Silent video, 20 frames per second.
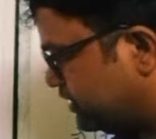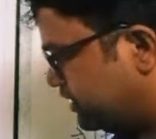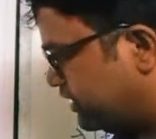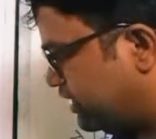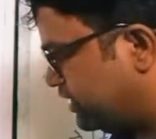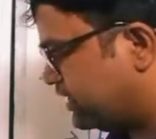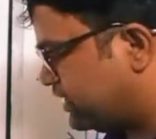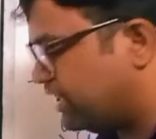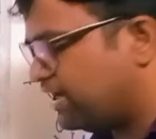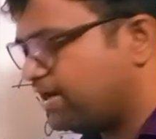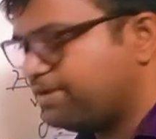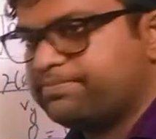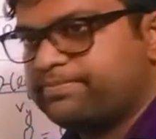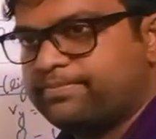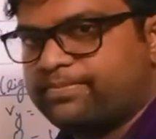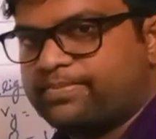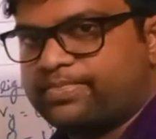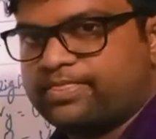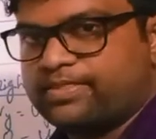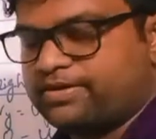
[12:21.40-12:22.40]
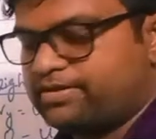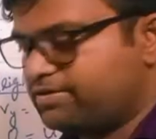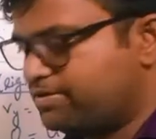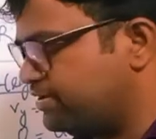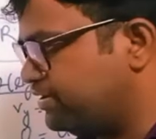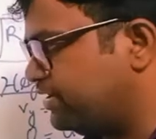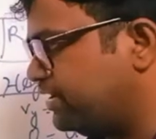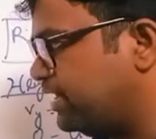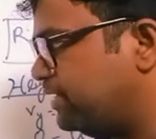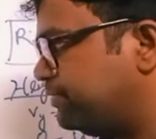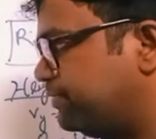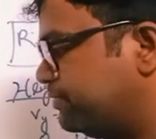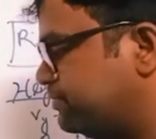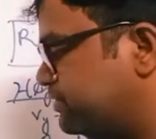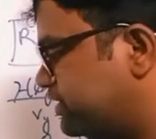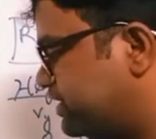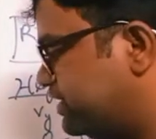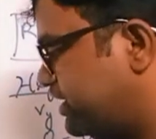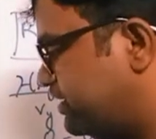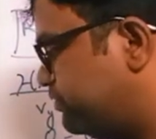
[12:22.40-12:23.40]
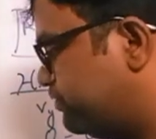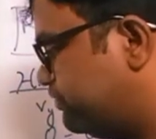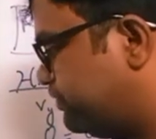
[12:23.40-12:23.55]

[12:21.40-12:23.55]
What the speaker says: half of the time of